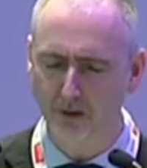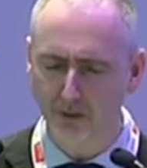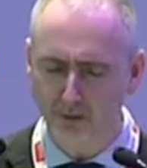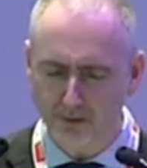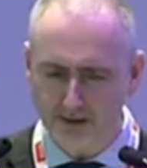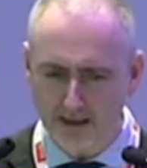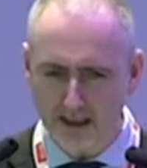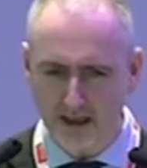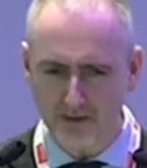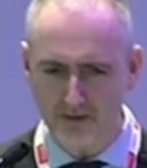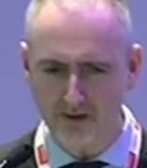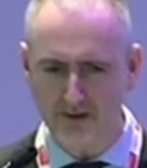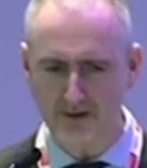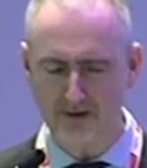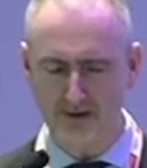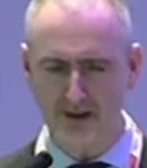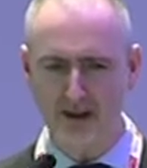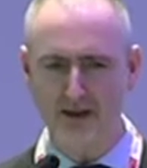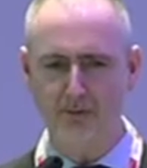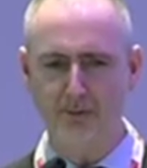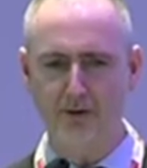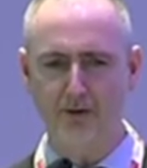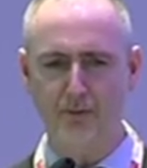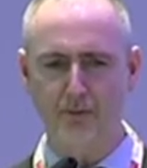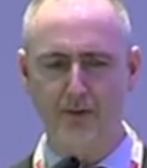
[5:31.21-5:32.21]
So again, I
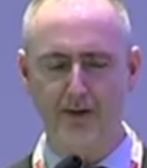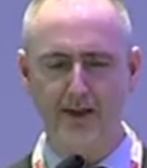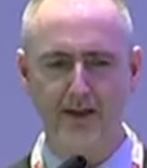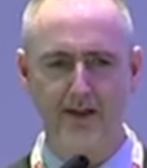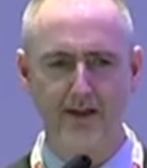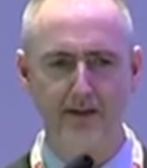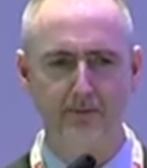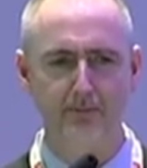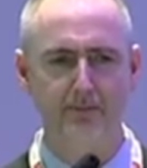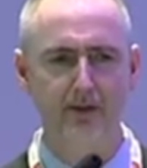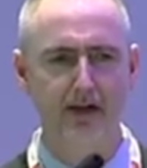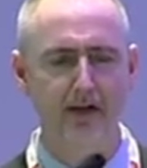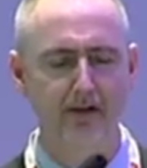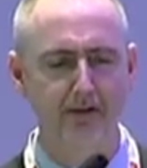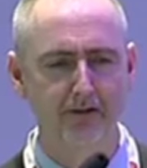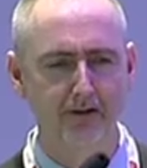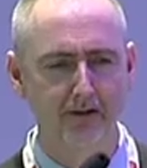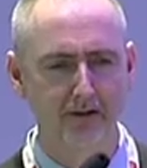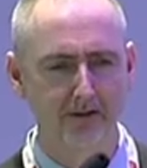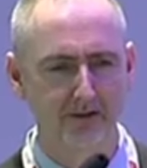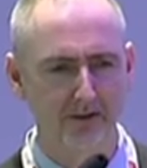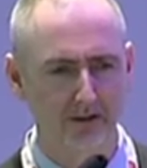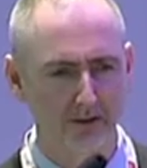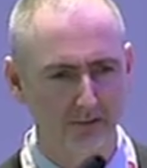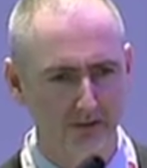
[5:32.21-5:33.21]
deal between
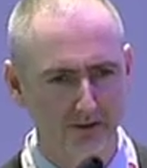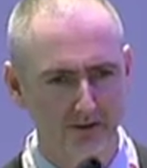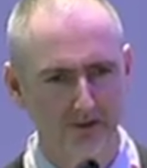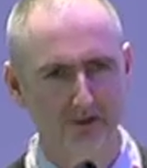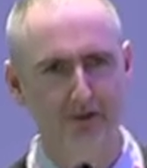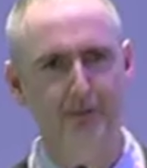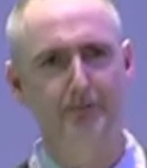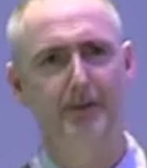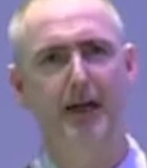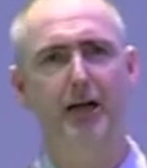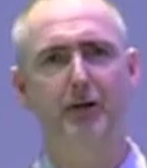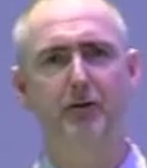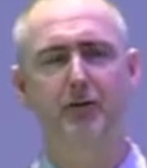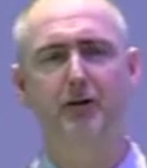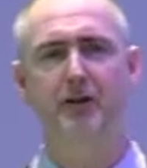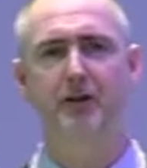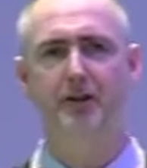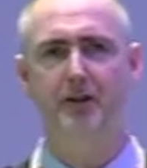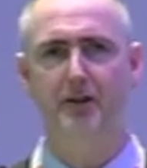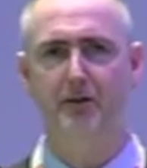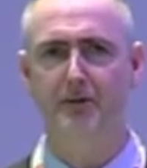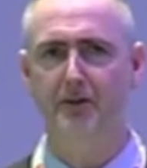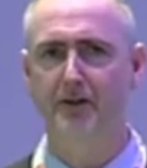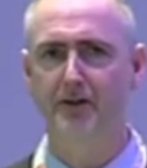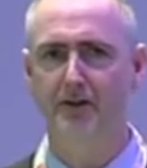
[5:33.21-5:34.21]
imperial units and
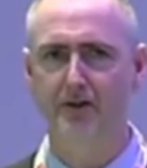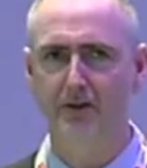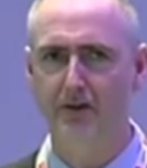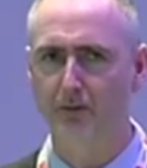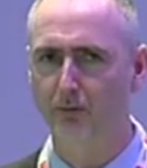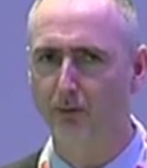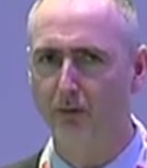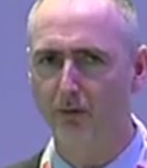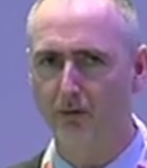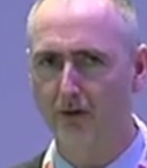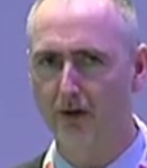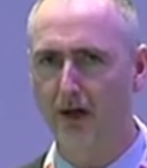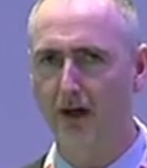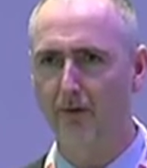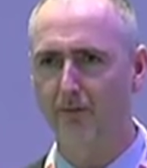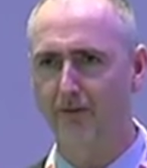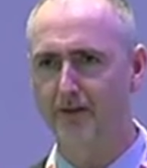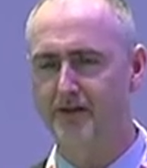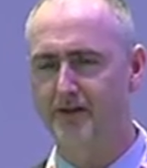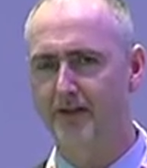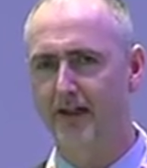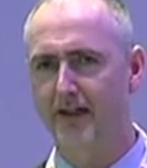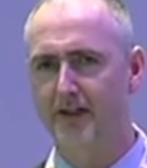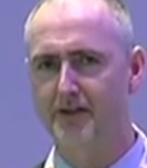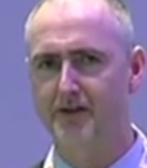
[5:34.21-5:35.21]
metric units into one
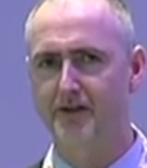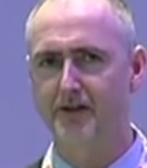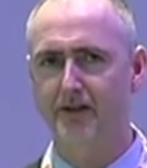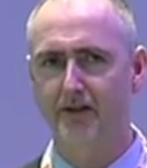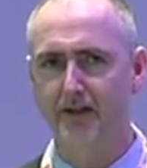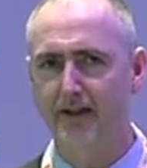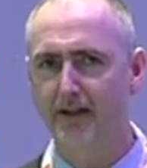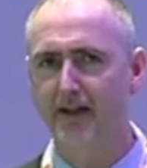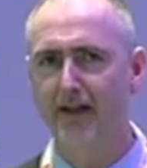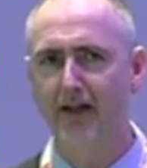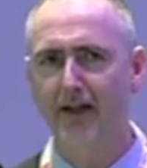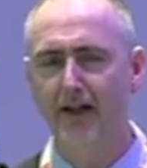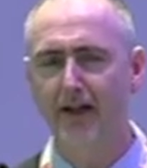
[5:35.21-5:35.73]
conversation.